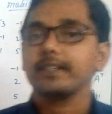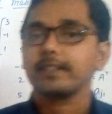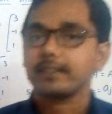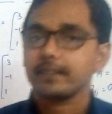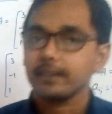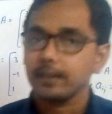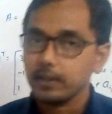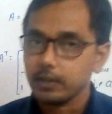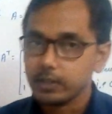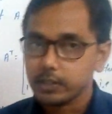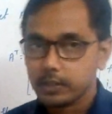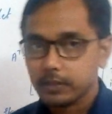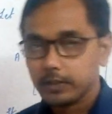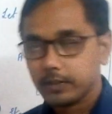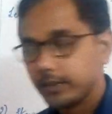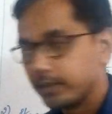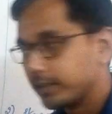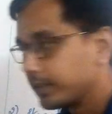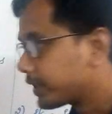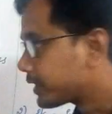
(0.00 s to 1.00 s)

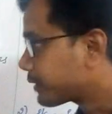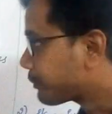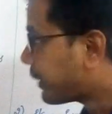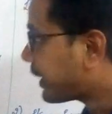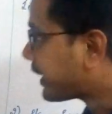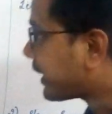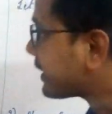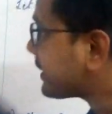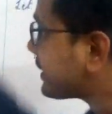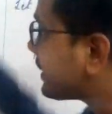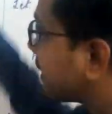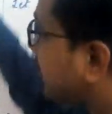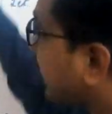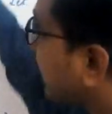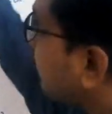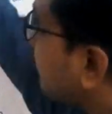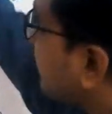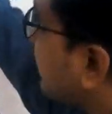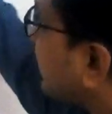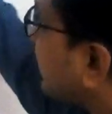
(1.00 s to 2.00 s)
The matrices can be